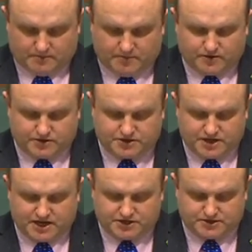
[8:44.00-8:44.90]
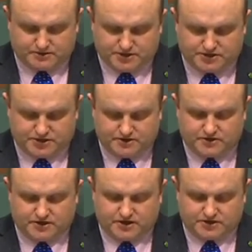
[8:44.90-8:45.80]
because now it's
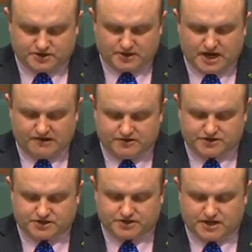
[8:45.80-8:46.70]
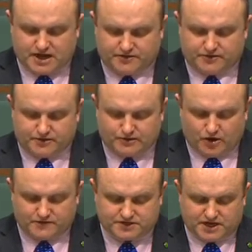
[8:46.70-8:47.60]
listed Solaris under the
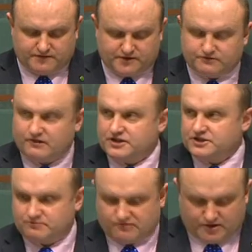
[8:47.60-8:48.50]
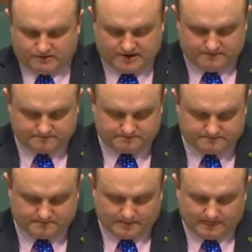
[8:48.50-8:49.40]
life-saving drugs program.
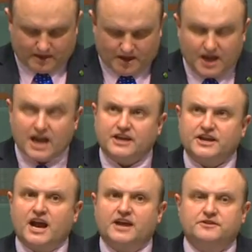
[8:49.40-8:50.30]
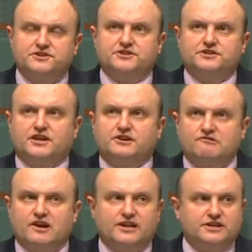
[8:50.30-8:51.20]
Again, this is a
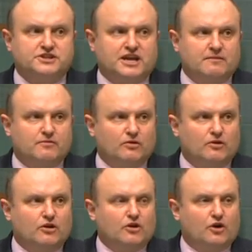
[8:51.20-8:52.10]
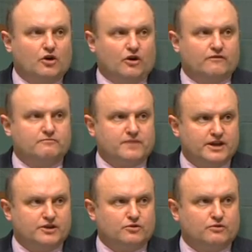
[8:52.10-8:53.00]
great example of
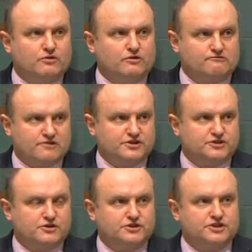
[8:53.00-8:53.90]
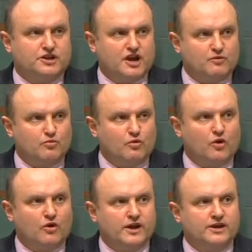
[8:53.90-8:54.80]
medical research and
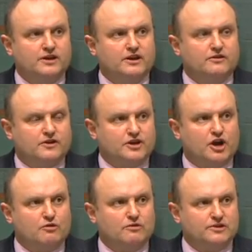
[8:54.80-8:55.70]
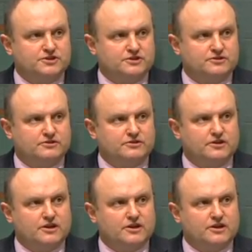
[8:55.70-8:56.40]
why the coalition